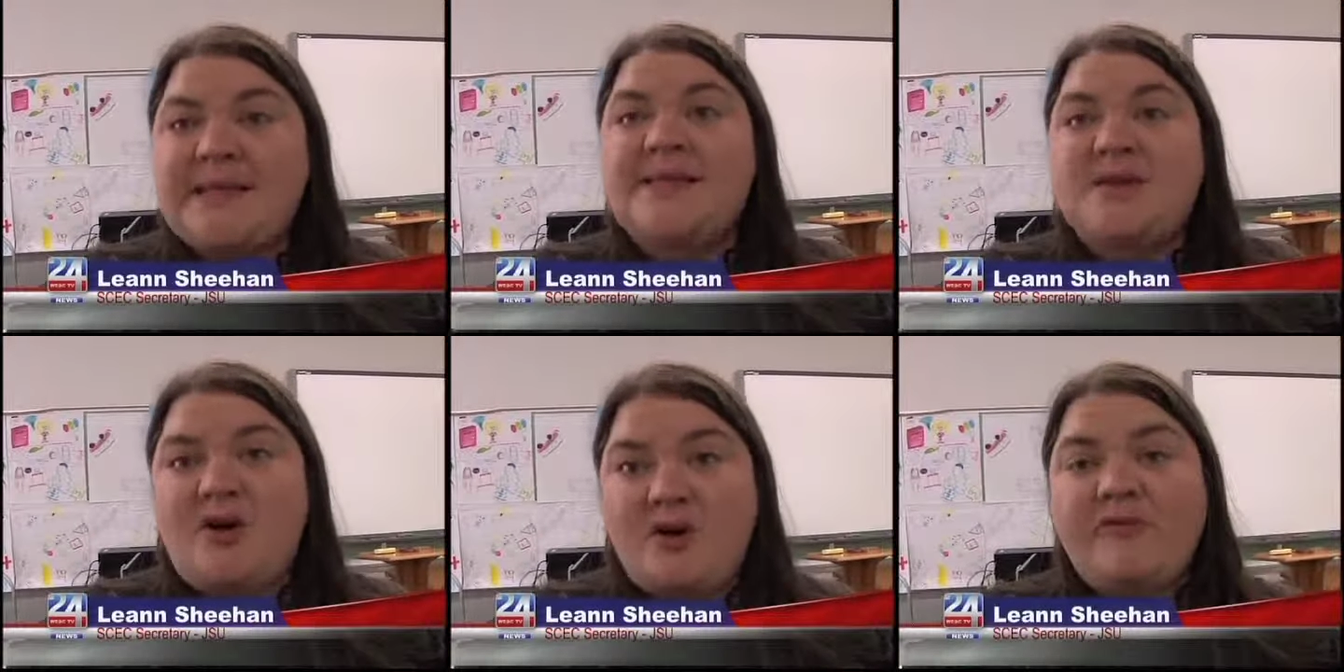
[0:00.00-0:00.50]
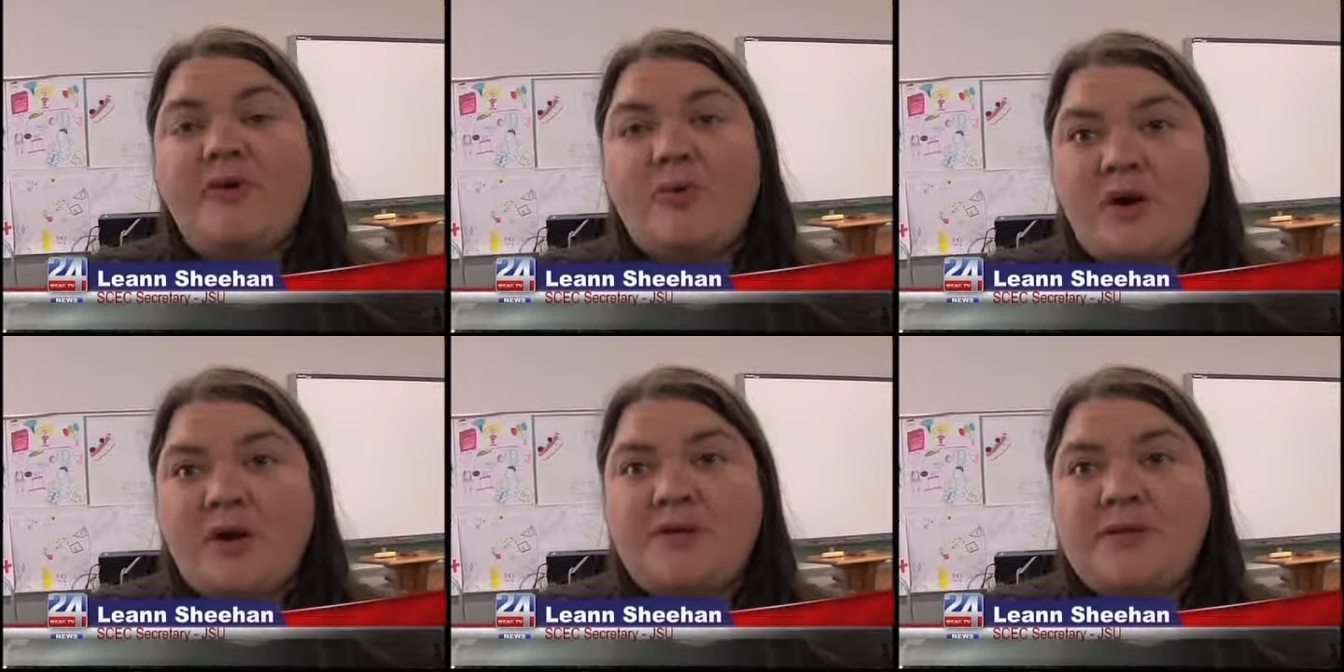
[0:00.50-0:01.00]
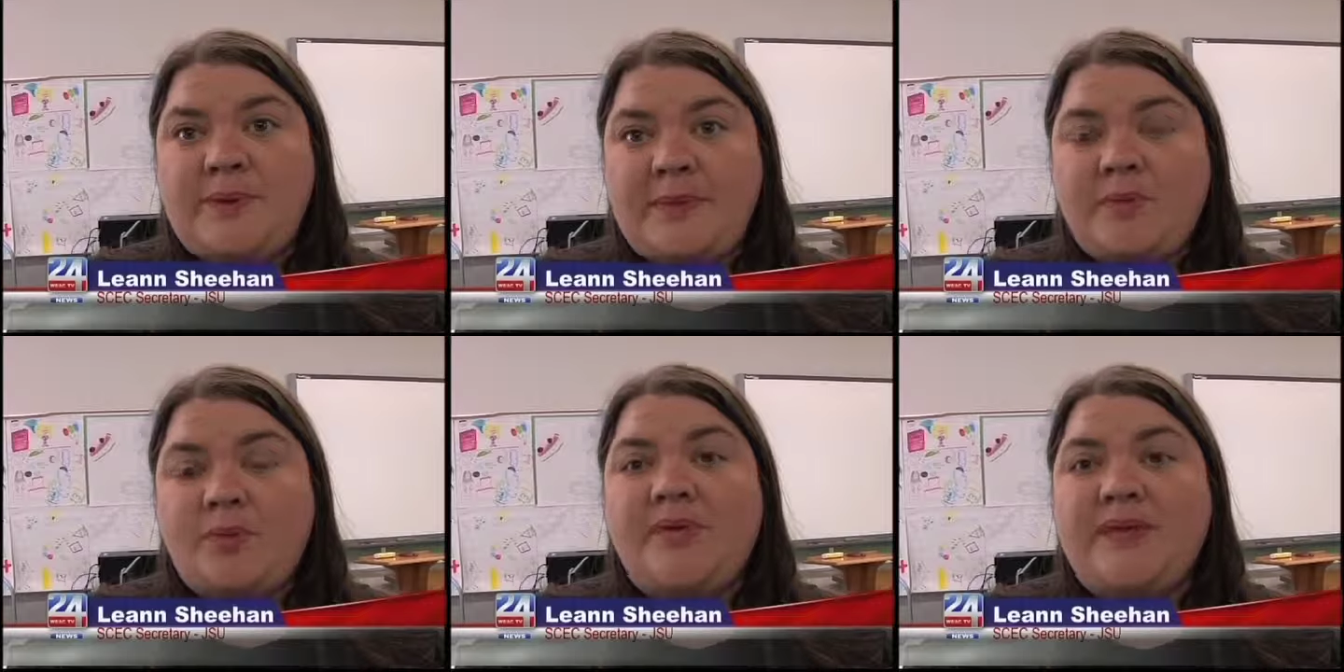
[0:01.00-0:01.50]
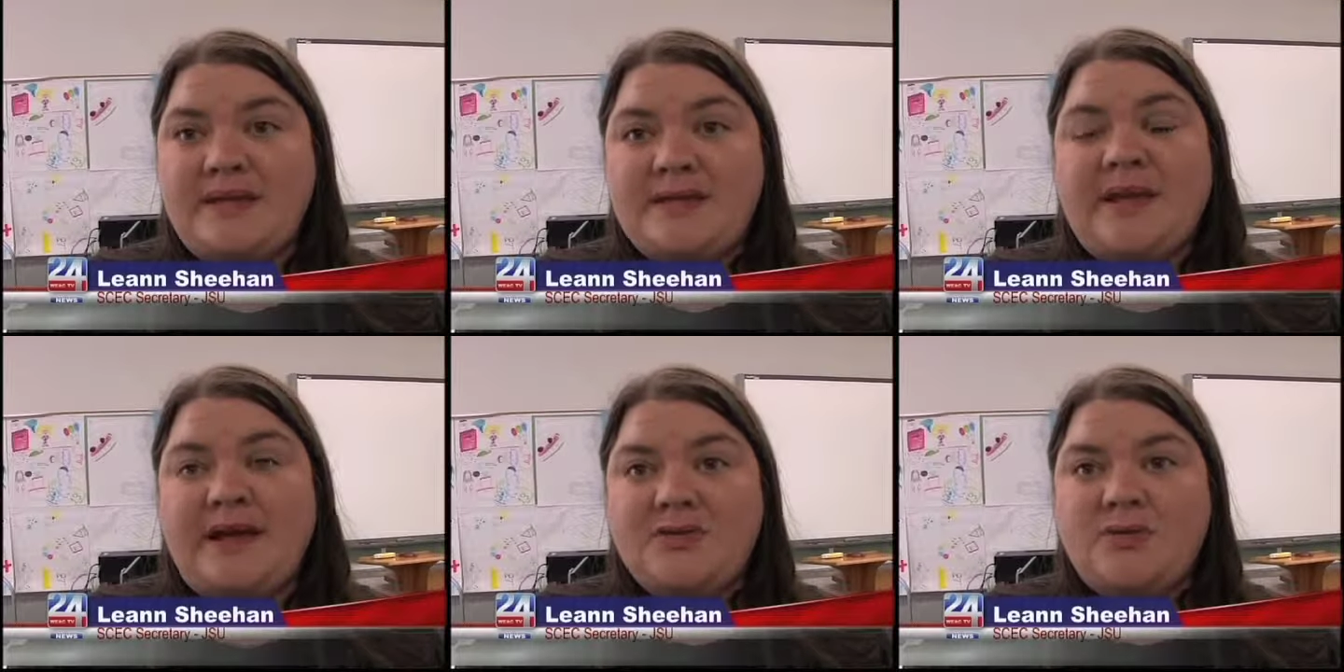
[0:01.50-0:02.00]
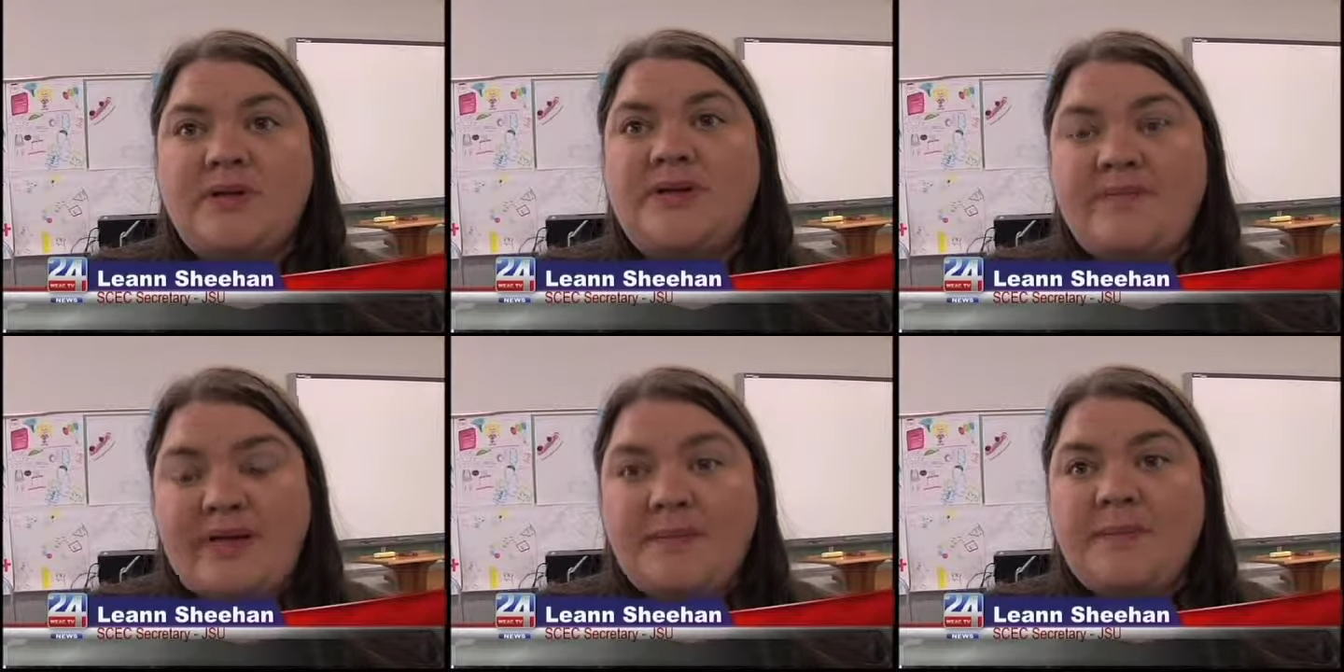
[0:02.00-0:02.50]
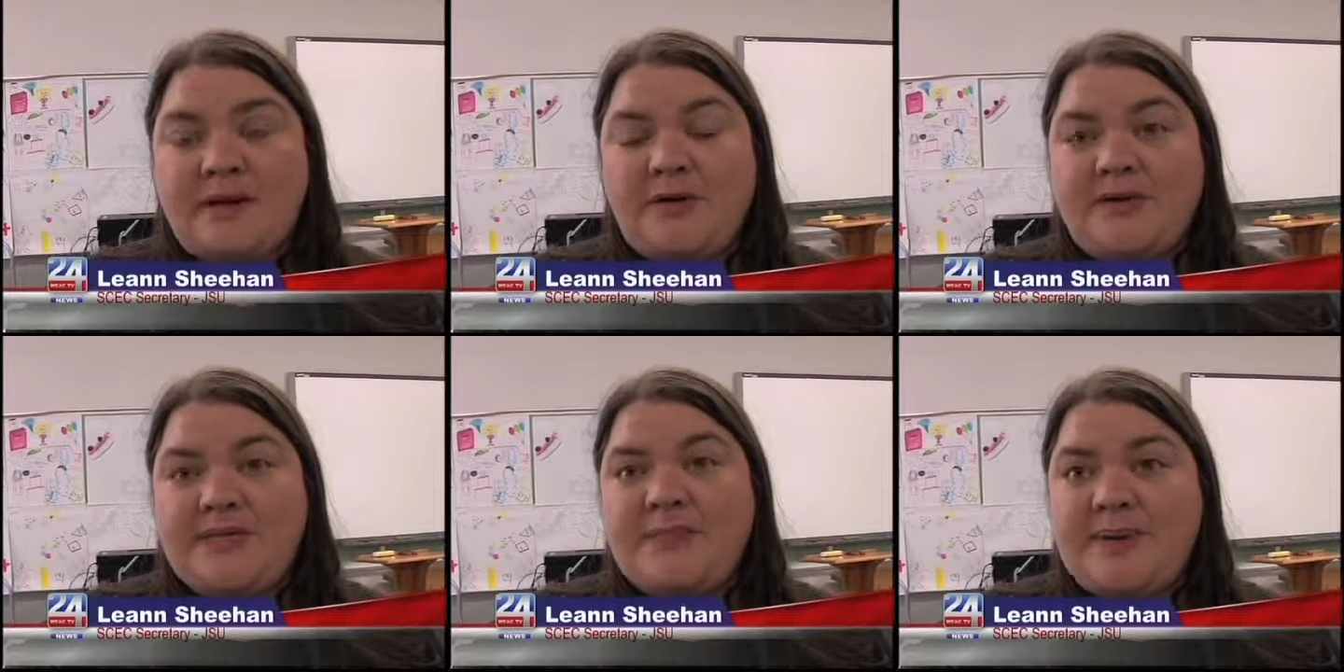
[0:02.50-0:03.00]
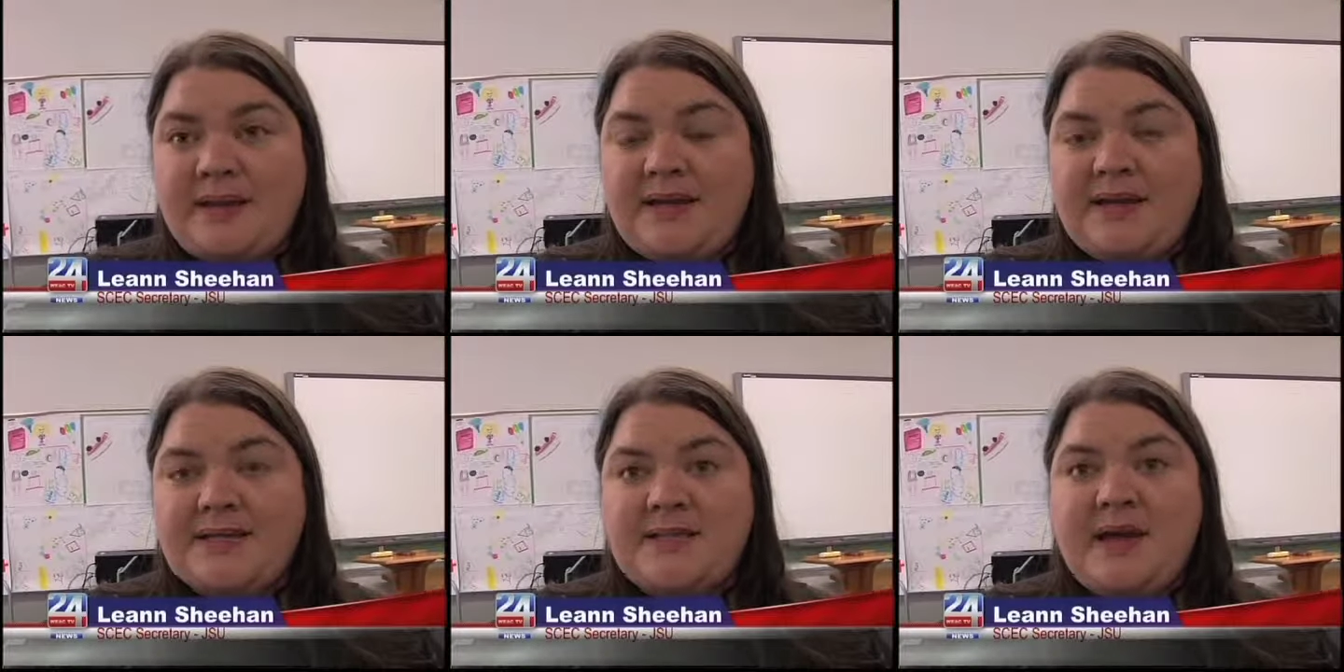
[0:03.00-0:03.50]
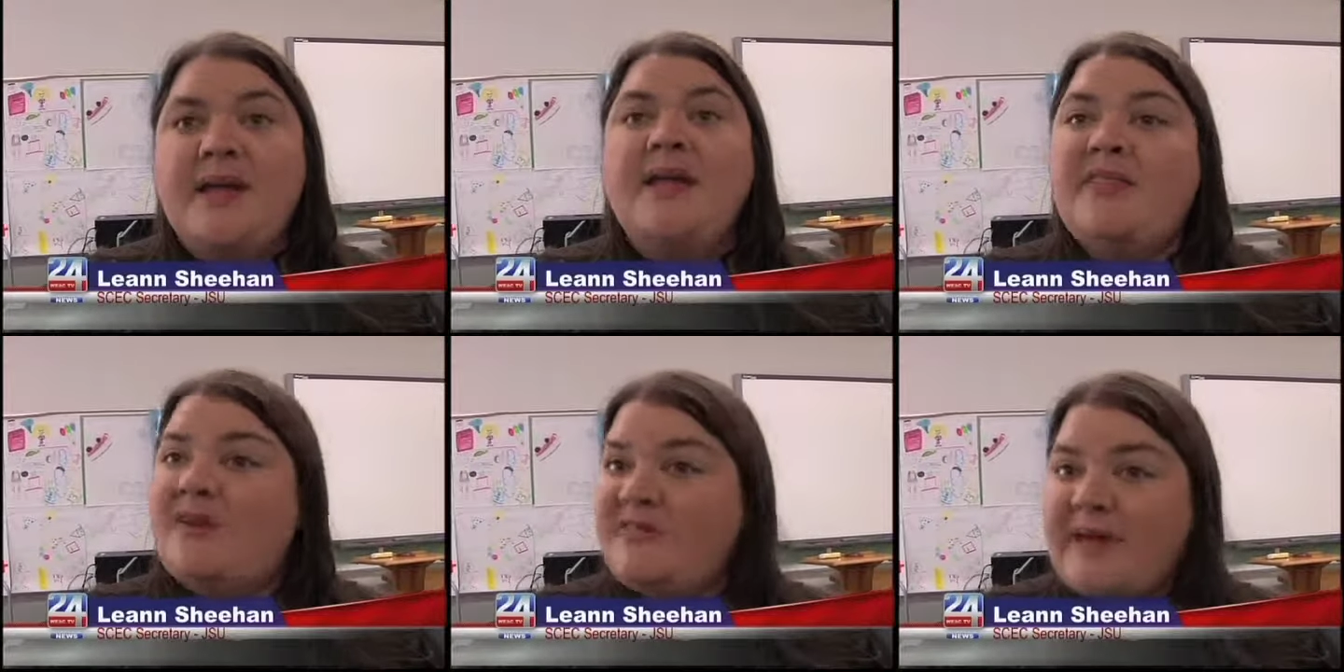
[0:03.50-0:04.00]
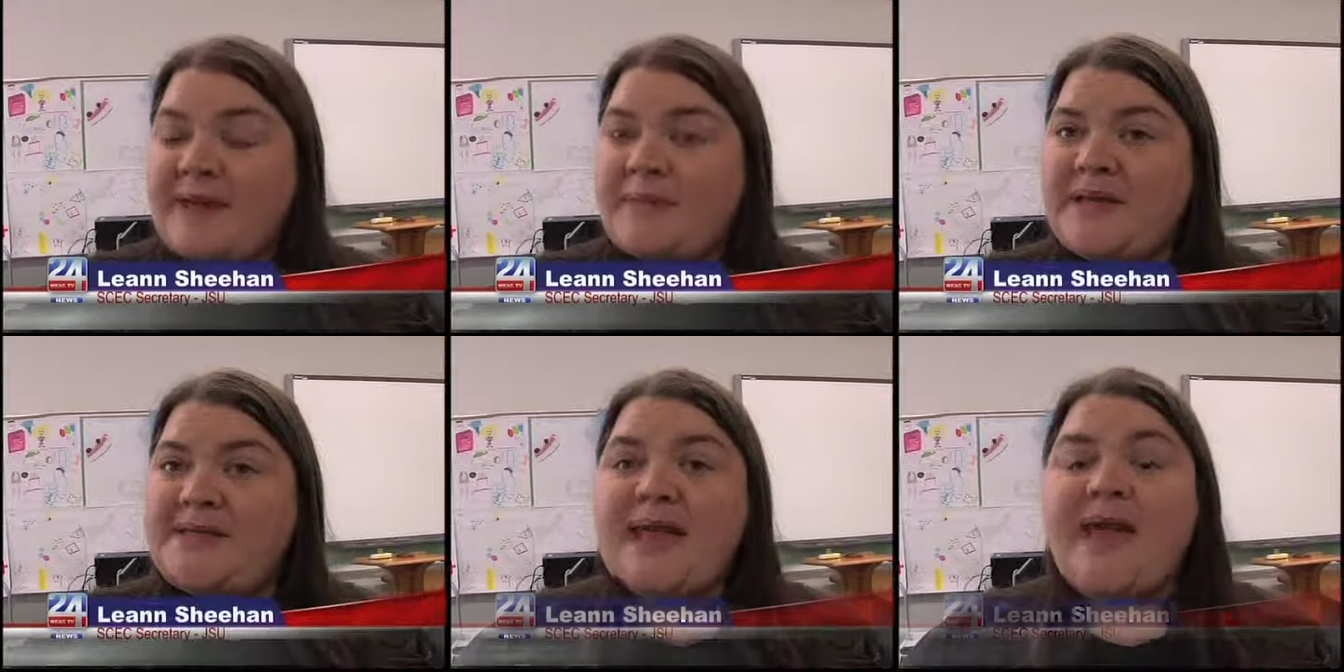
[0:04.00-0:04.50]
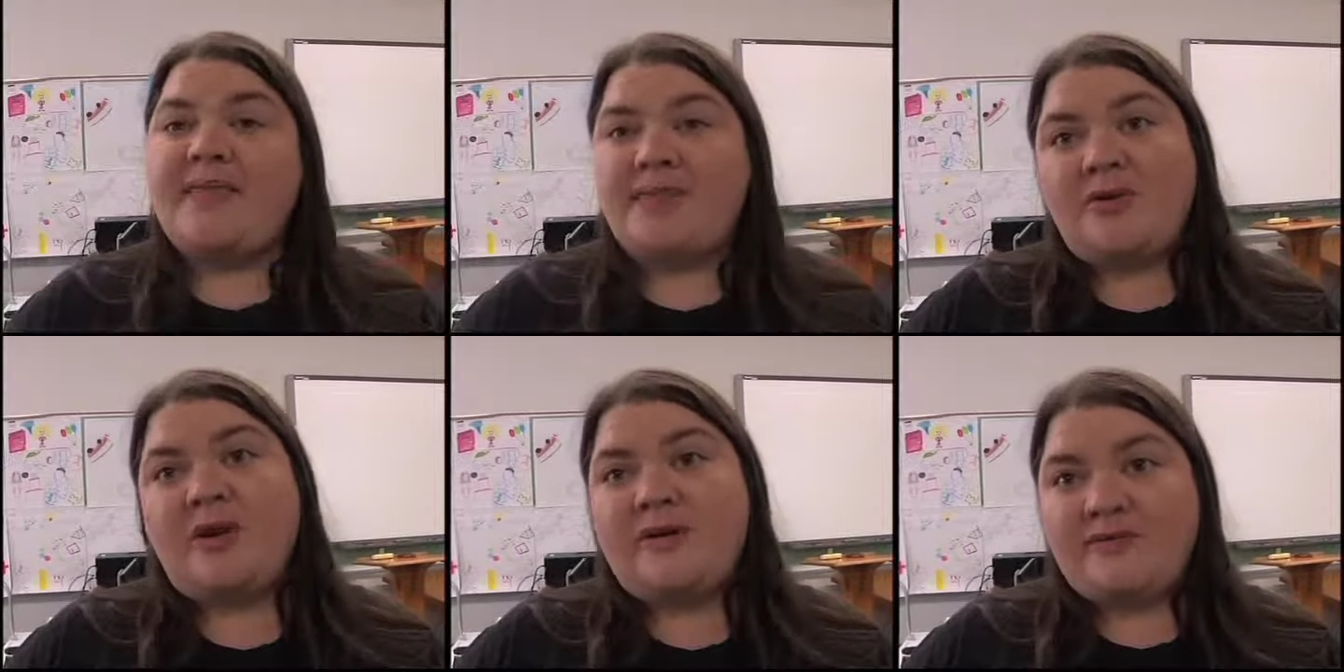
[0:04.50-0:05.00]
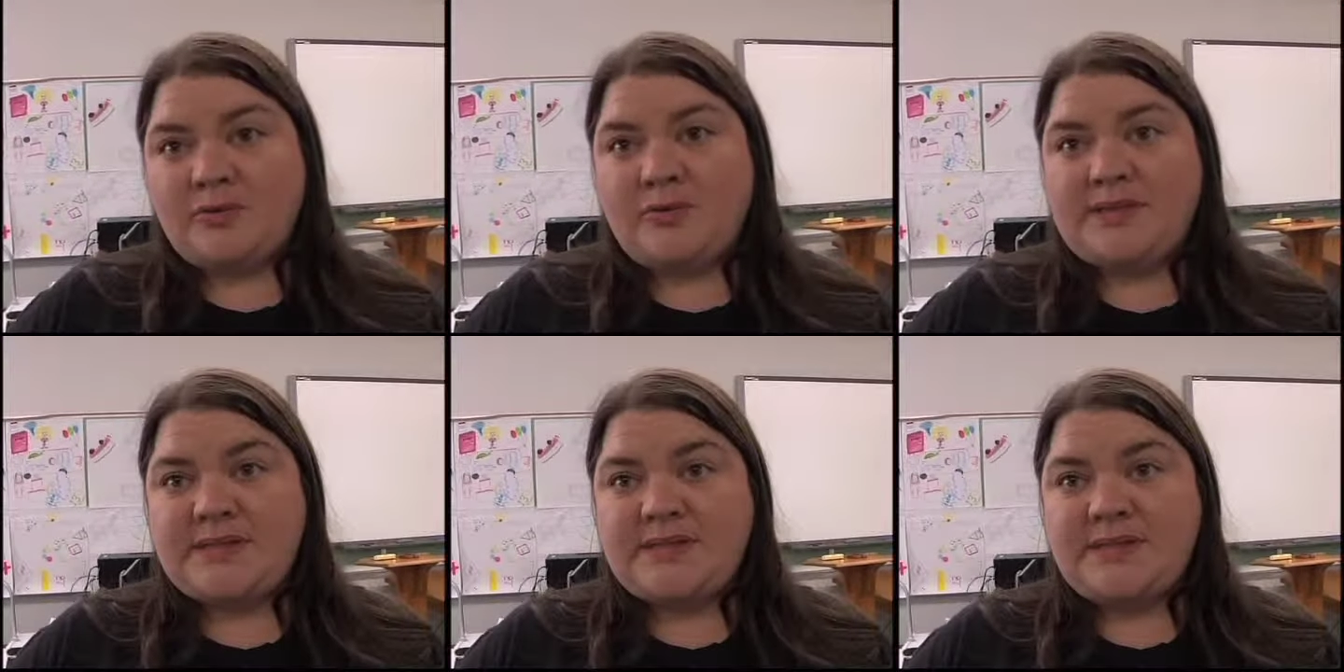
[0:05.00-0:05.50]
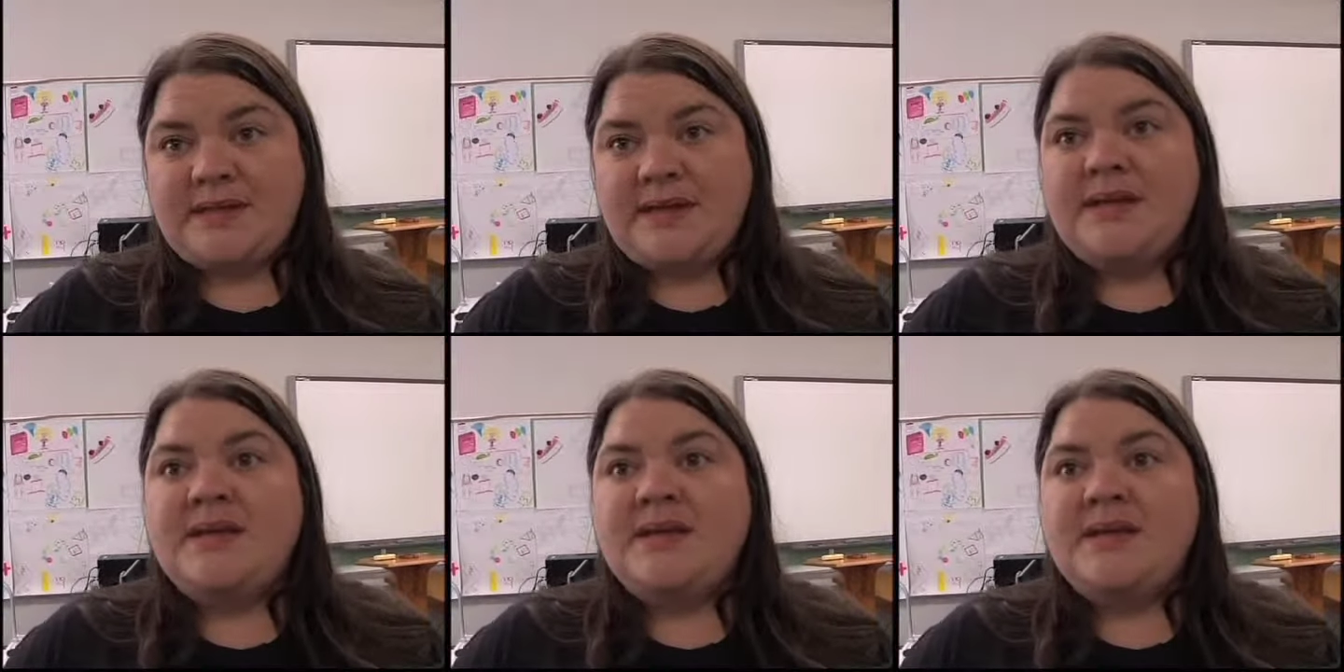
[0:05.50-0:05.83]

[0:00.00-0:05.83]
It is a hurtful word to people with intellectual and developmental disabilities, their families, and their loved ones.